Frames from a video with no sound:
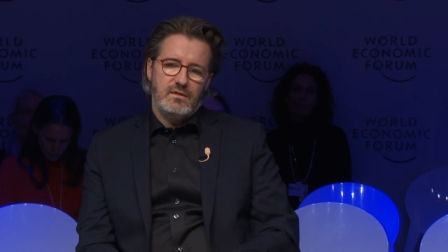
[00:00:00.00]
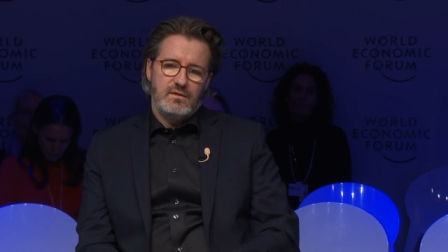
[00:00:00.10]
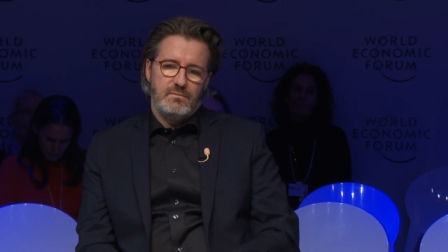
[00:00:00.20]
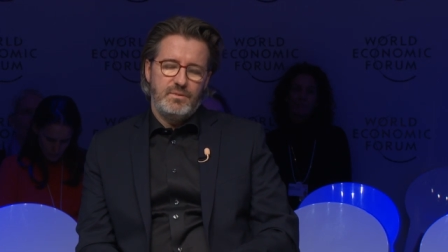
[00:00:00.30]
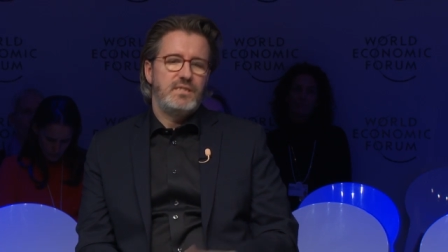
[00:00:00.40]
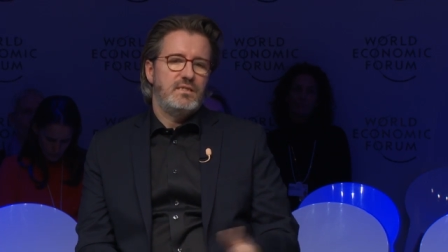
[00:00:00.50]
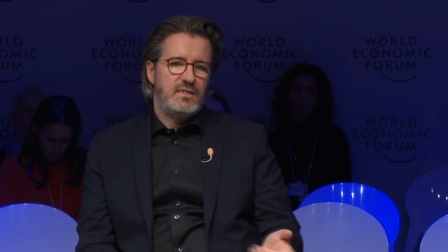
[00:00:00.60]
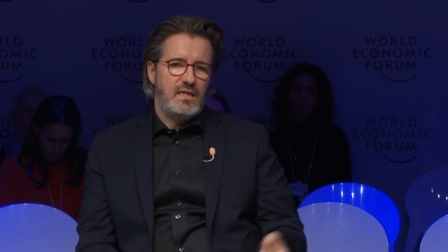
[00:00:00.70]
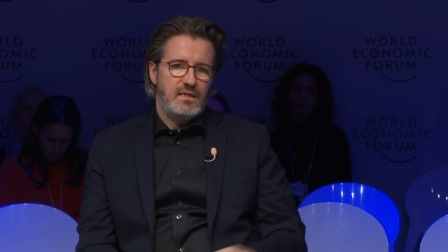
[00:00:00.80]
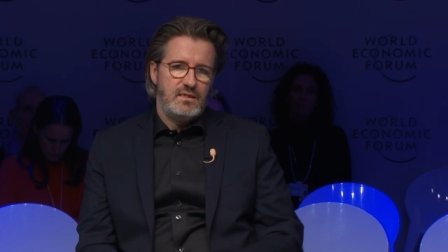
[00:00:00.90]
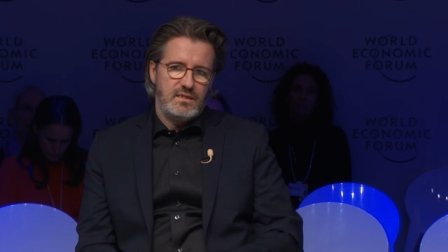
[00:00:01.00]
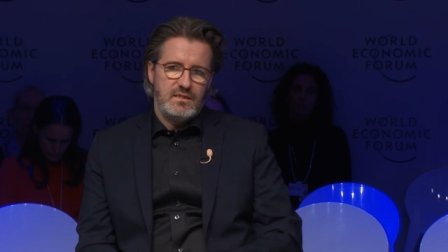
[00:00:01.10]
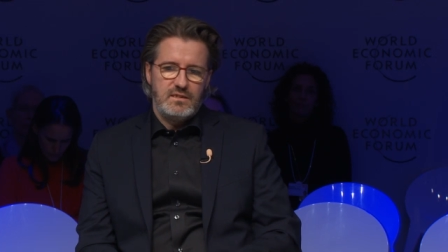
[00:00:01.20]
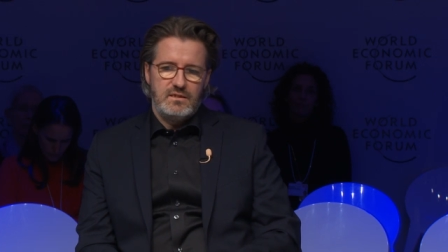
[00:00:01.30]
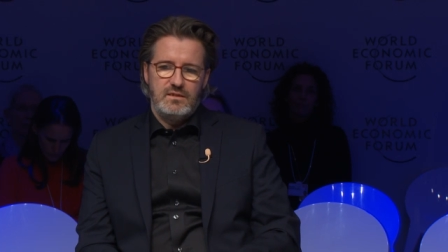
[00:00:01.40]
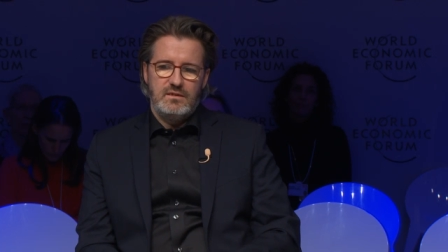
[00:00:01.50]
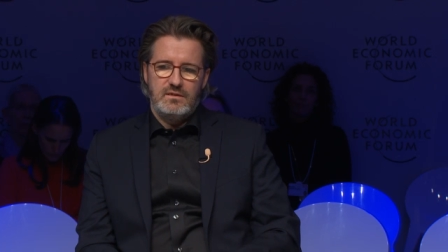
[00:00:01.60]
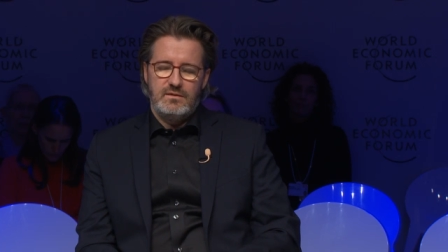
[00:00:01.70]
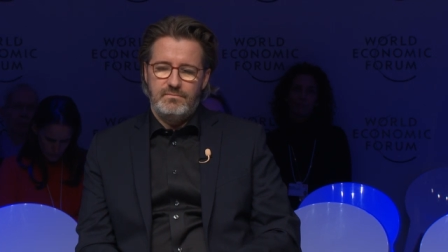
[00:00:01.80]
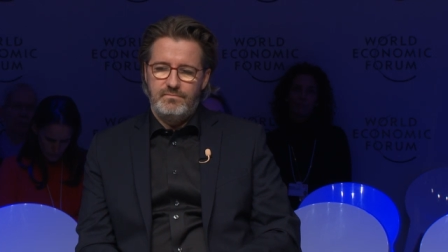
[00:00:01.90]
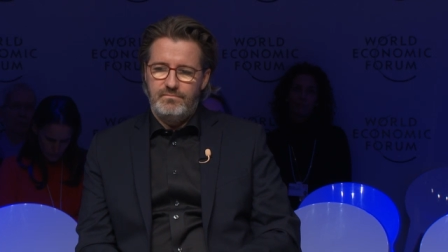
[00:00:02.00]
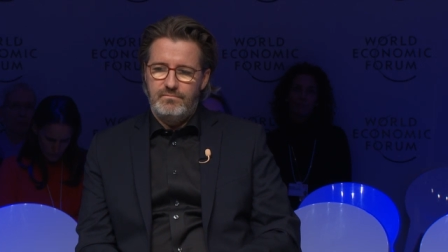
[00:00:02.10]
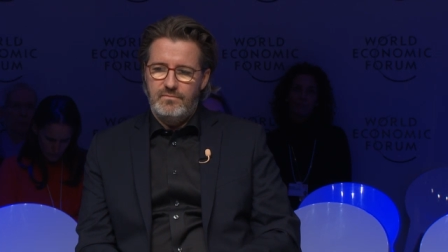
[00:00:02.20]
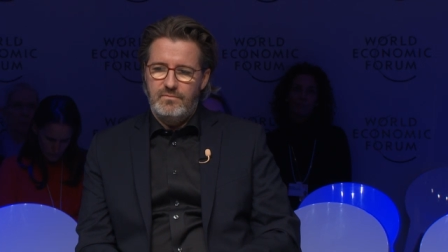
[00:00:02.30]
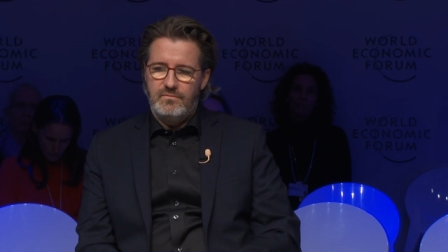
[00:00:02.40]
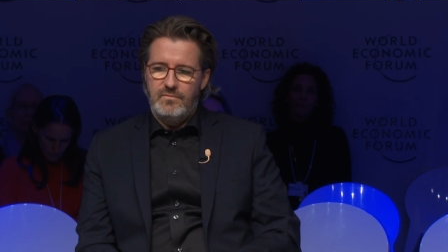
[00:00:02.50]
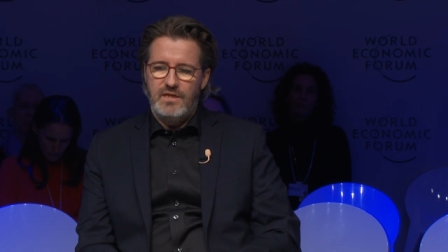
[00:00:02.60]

uh, business challenges, um,